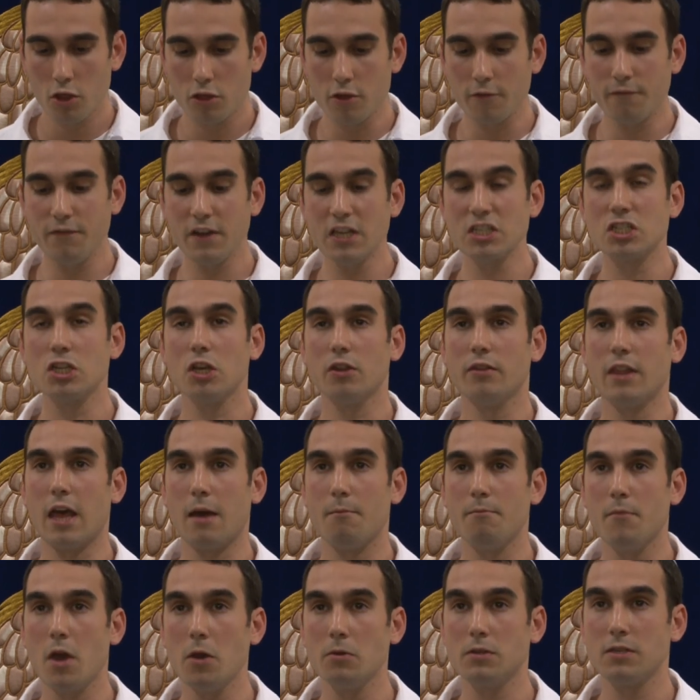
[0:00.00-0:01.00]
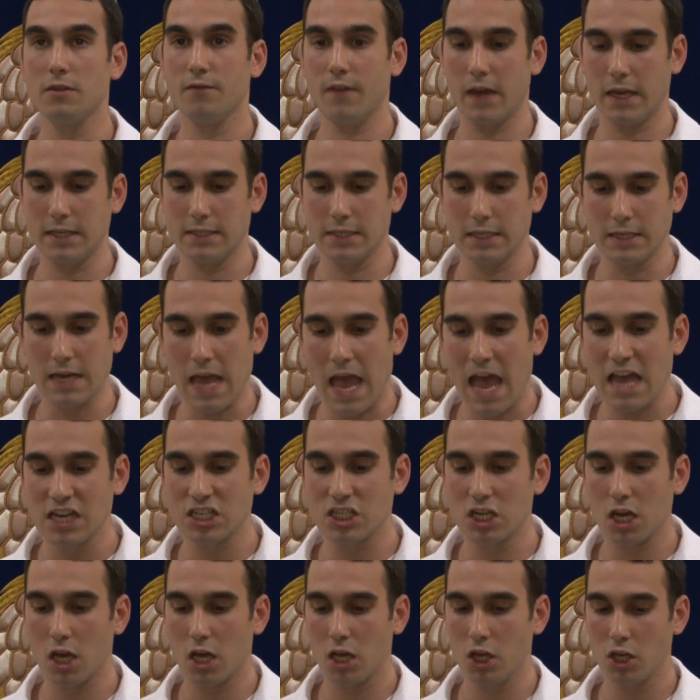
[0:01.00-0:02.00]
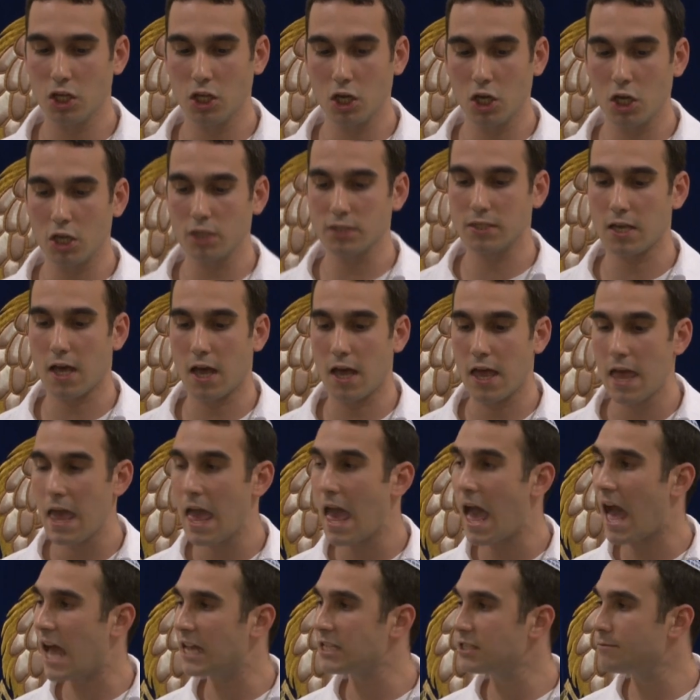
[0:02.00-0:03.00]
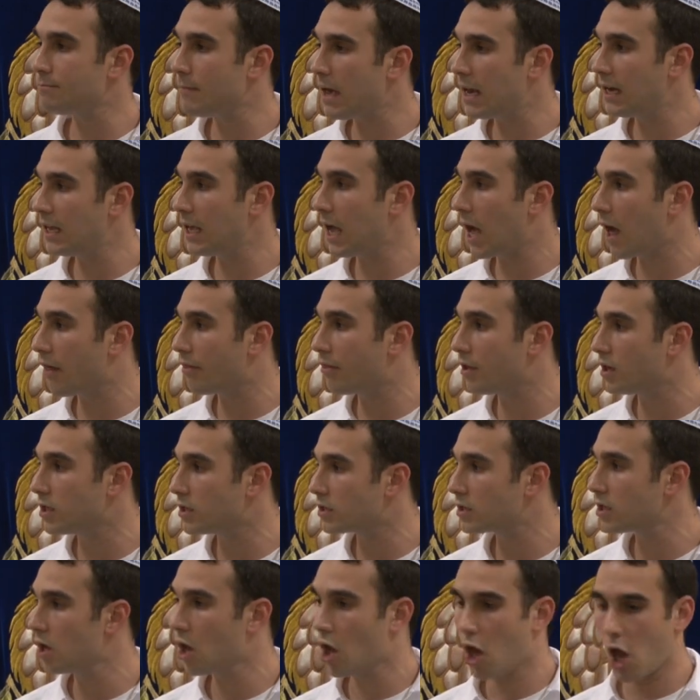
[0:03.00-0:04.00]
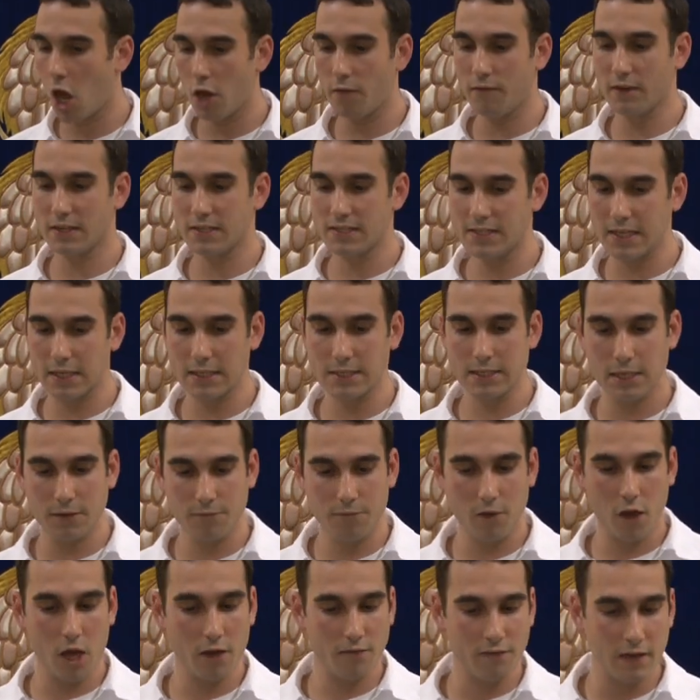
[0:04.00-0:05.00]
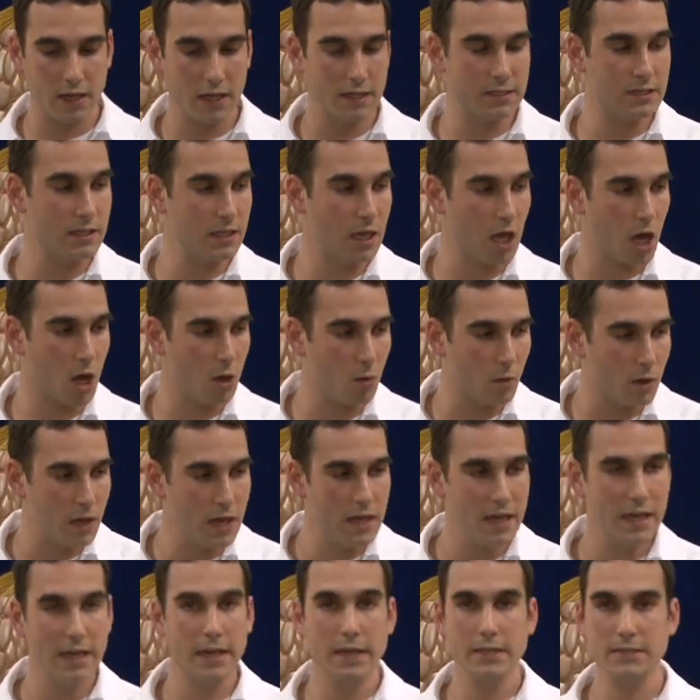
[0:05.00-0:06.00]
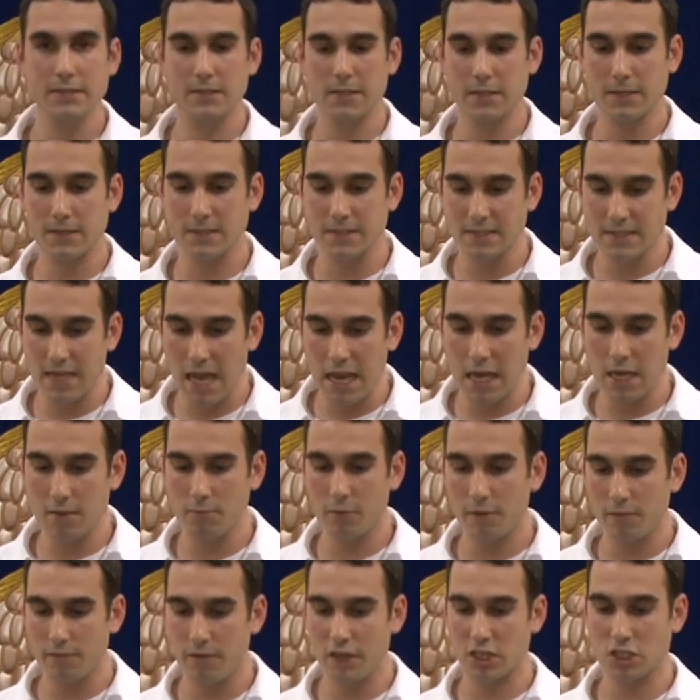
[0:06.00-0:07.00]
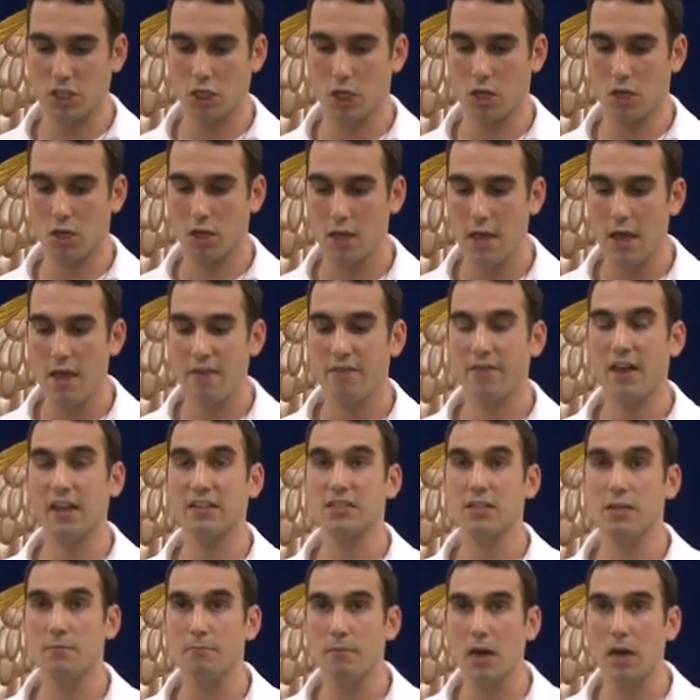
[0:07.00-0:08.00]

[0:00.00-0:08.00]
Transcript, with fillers: The vision that motivated Asher, Yehuda, and many others over 65 years ago is the same vision that the